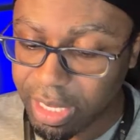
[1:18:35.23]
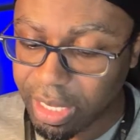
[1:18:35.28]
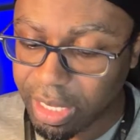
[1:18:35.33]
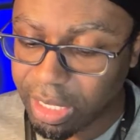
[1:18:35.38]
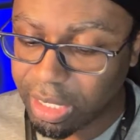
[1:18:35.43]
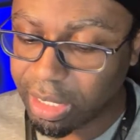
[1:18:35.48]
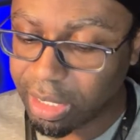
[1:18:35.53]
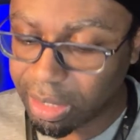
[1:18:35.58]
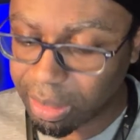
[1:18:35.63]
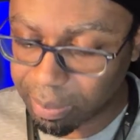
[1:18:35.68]

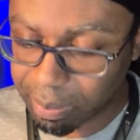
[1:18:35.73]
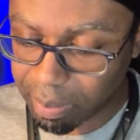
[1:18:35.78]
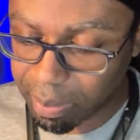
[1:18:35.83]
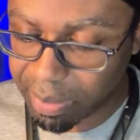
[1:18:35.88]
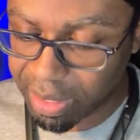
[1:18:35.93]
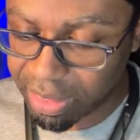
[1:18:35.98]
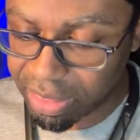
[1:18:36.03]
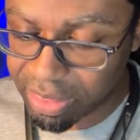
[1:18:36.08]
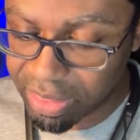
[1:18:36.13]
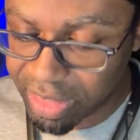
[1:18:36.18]

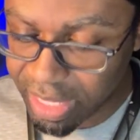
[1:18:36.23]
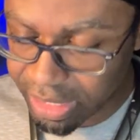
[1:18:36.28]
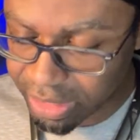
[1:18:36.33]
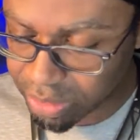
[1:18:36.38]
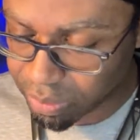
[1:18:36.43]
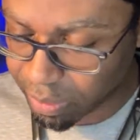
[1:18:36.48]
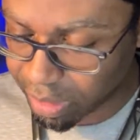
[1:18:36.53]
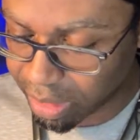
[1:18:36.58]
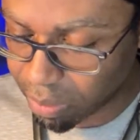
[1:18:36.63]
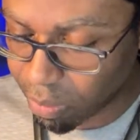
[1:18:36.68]
But
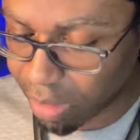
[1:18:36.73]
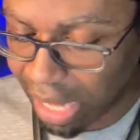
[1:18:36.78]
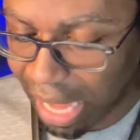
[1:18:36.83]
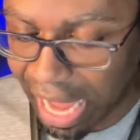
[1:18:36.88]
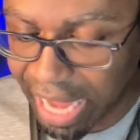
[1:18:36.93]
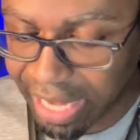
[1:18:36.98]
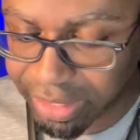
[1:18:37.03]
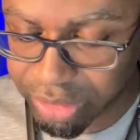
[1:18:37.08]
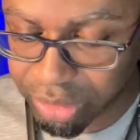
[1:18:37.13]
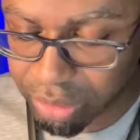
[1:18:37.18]
this one, what
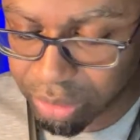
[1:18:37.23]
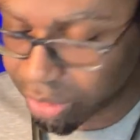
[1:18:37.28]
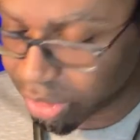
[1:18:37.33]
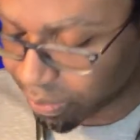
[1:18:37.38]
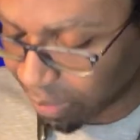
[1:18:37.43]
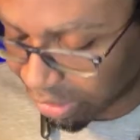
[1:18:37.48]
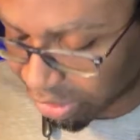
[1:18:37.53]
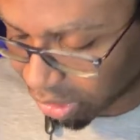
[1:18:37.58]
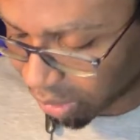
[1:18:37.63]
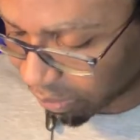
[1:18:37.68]
I do,
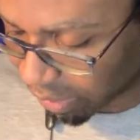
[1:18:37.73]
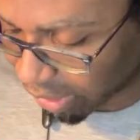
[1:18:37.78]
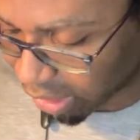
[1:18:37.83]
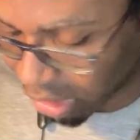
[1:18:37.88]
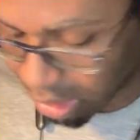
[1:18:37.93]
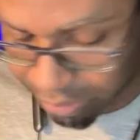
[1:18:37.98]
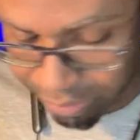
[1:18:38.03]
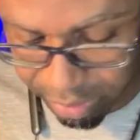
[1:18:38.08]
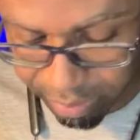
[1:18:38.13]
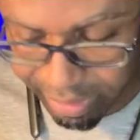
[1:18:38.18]
especially when it
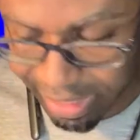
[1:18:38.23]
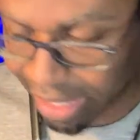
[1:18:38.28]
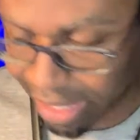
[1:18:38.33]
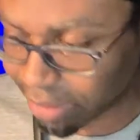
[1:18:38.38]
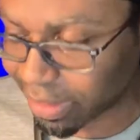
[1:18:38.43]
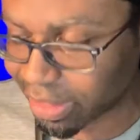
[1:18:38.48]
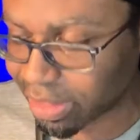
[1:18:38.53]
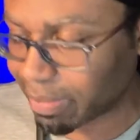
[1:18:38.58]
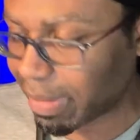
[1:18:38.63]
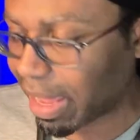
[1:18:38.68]
comes from
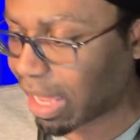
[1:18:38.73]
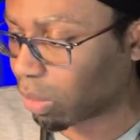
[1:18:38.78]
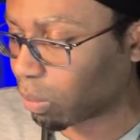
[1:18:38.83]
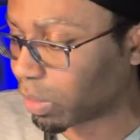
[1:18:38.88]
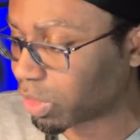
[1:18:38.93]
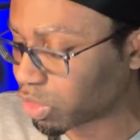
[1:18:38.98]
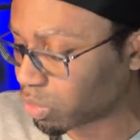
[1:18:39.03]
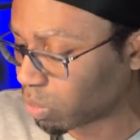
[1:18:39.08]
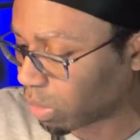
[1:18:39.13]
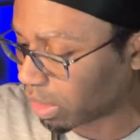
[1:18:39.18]
title, doesn't matter
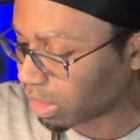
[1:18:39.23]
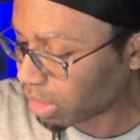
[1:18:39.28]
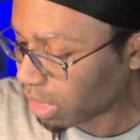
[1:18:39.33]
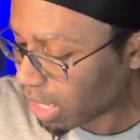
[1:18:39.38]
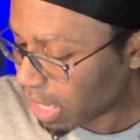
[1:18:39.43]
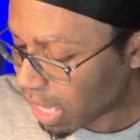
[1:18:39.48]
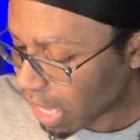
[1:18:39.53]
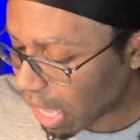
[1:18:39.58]
which one,